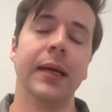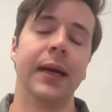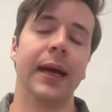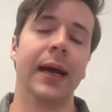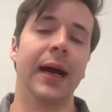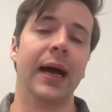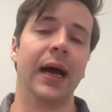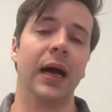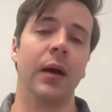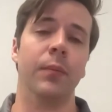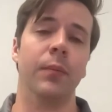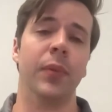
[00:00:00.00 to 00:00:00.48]

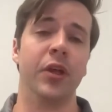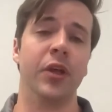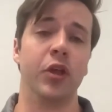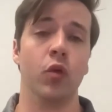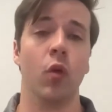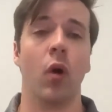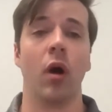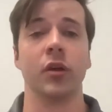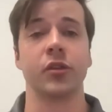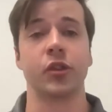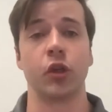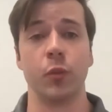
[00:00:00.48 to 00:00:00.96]
Um, but
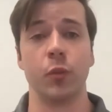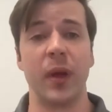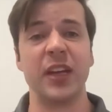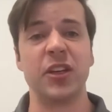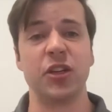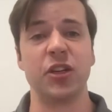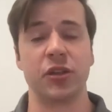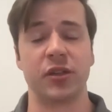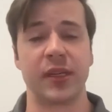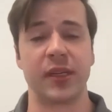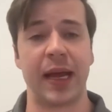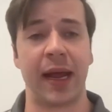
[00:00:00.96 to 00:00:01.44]
you also may
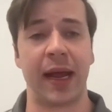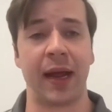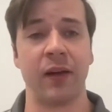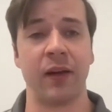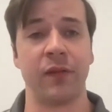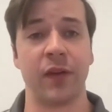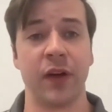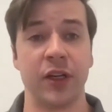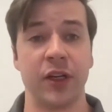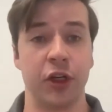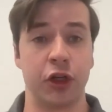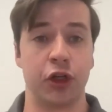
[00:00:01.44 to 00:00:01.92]
just
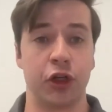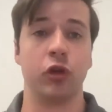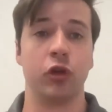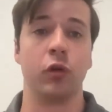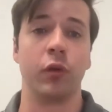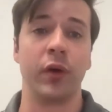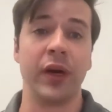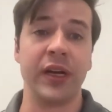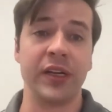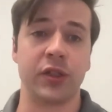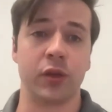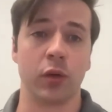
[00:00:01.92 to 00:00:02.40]
have additional
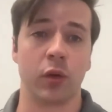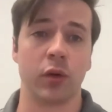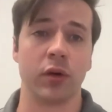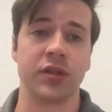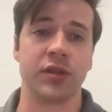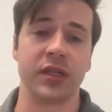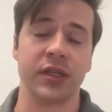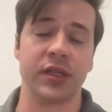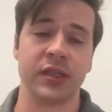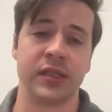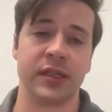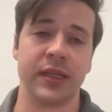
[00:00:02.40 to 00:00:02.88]

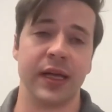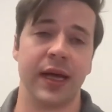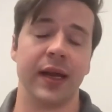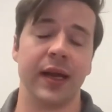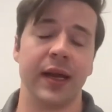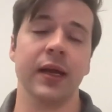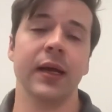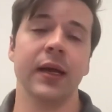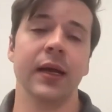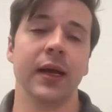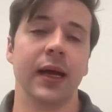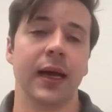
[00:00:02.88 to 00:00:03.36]
resources
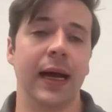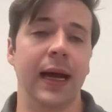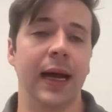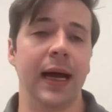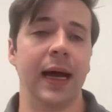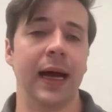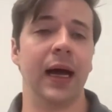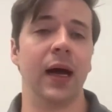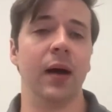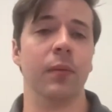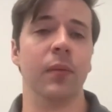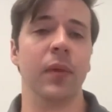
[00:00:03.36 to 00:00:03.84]
that
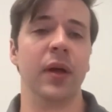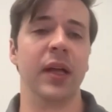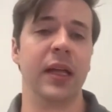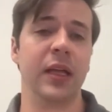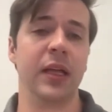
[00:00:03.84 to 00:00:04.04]
um,